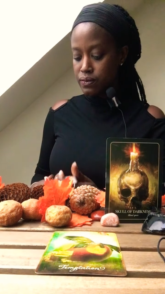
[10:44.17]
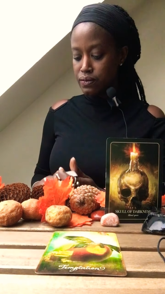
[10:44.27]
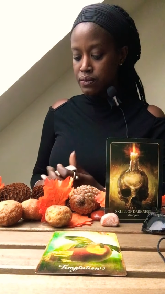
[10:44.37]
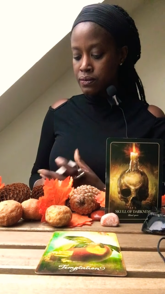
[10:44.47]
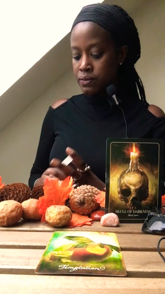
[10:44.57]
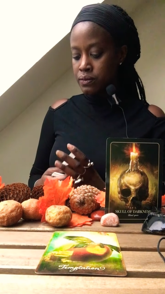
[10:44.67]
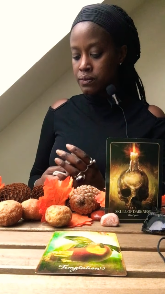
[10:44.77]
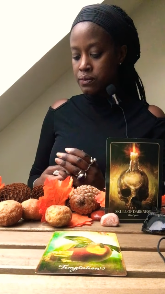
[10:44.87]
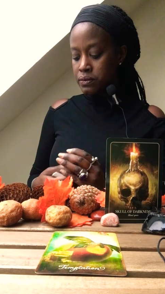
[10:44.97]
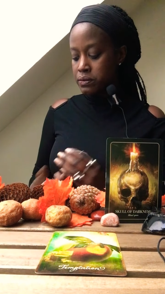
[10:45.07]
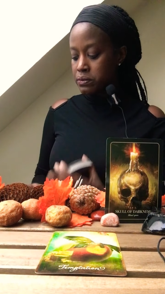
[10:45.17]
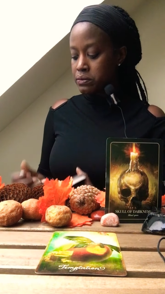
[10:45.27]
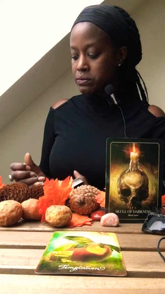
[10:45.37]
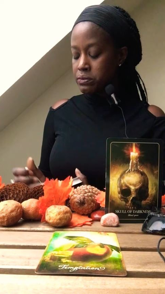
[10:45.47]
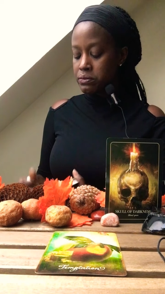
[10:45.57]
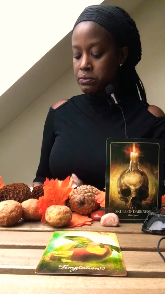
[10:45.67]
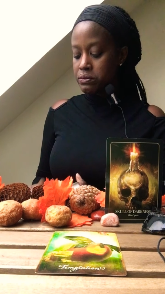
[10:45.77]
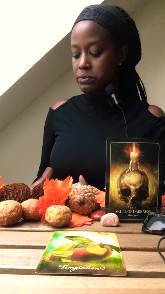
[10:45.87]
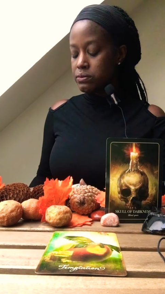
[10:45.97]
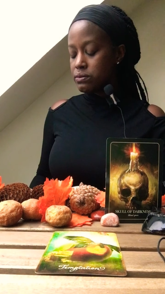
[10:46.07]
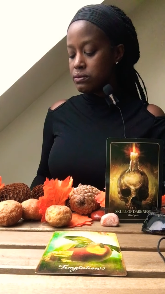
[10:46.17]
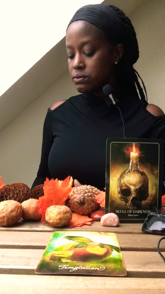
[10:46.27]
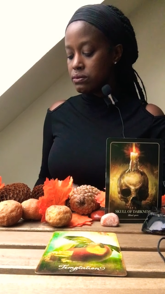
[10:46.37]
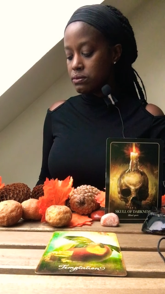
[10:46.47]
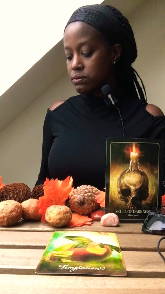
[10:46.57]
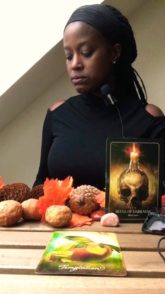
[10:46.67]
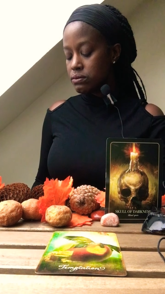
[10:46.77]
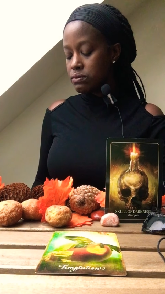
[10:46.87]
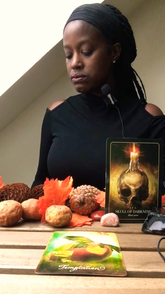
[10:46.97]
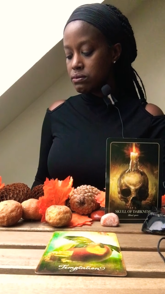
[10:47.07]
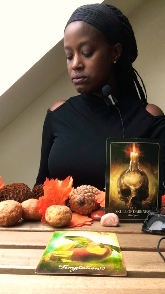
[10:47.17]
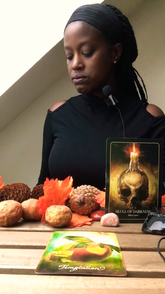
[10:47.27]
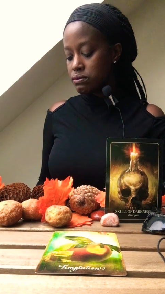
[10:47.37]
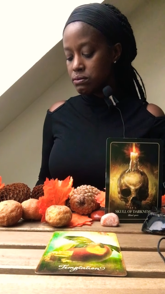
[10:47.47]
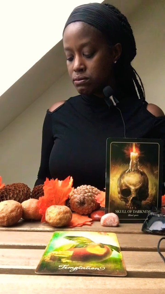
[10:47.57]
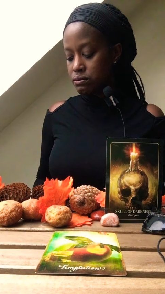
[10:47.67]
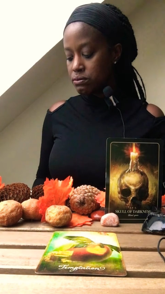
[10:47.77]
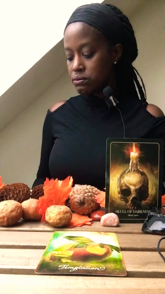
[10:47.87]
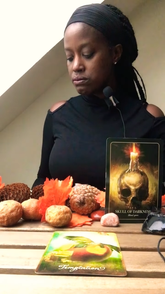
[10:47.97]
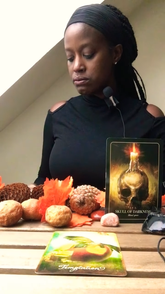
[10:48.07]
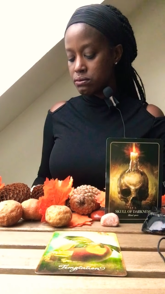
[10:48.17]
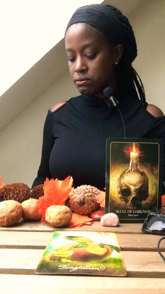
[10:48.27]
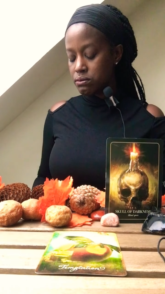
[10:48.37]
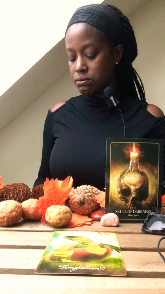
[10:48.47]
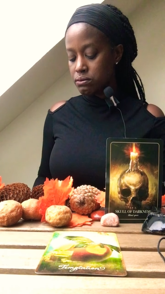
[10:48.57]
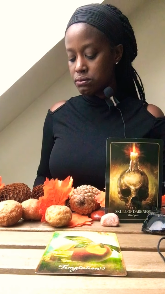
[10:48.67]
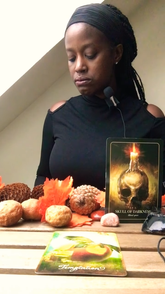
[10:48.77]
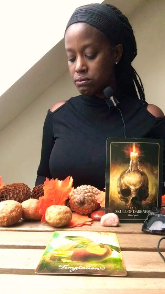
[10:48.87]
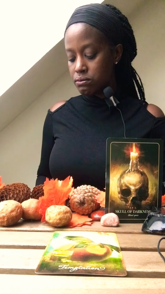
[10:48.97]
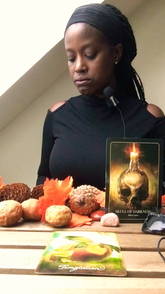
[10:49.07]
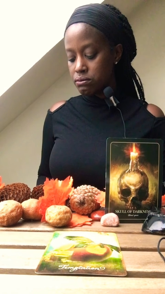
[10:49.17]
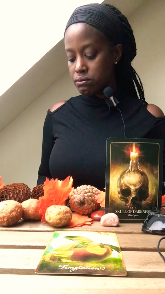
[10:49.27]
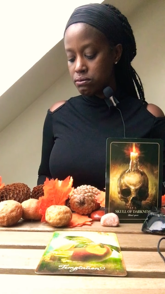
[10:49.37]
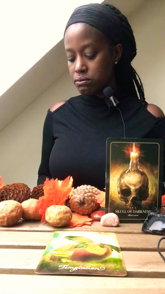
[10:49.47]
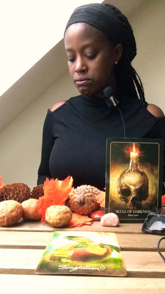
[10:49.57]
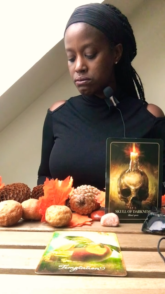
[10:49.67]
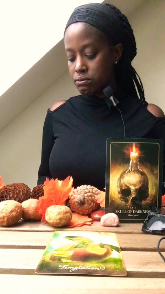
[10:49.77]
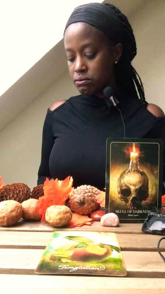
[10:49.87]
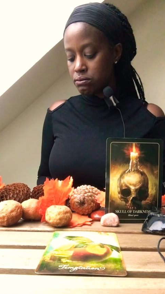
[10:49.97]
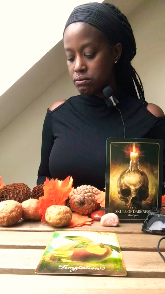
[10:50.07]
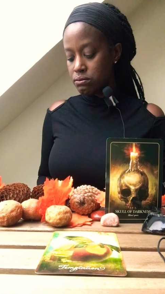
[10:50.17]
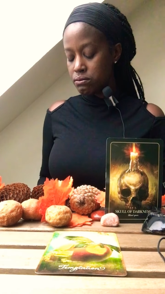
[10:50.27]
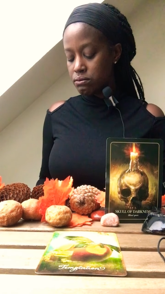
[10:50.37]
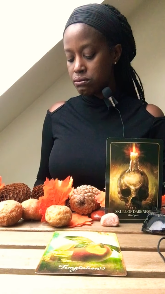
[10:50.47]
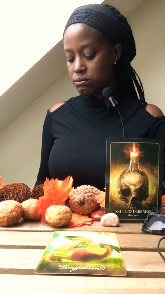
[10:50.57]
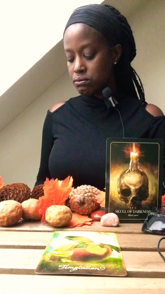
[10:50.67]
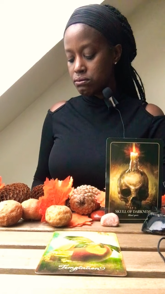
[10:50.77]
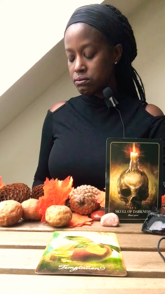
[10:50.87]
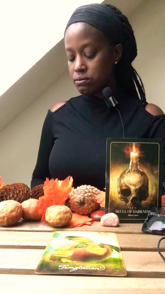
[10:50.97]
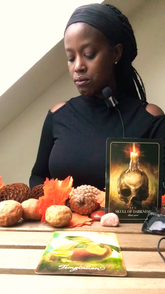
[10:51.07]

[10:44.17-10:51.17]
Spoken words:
(silence)